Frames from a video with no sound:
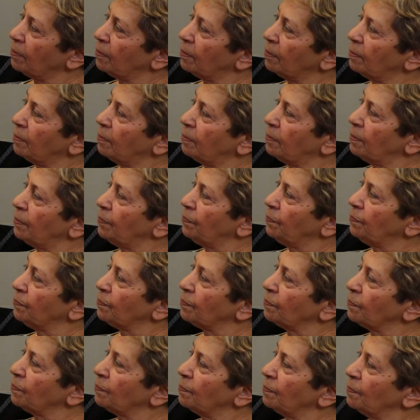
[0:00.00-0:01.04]

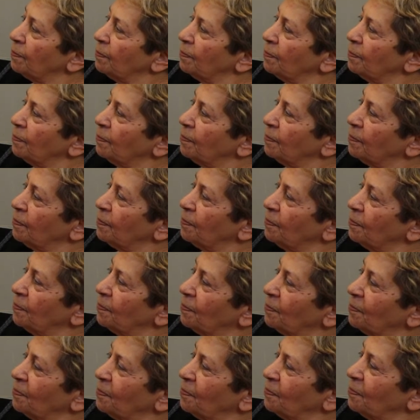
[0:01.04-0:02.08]

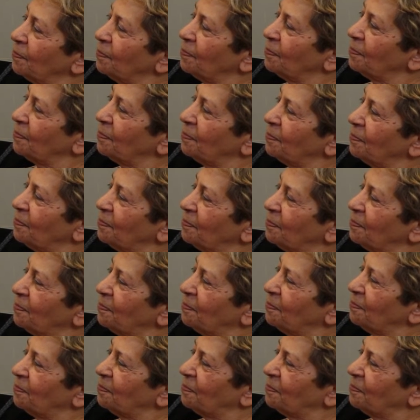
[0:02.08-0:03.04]
[no speech]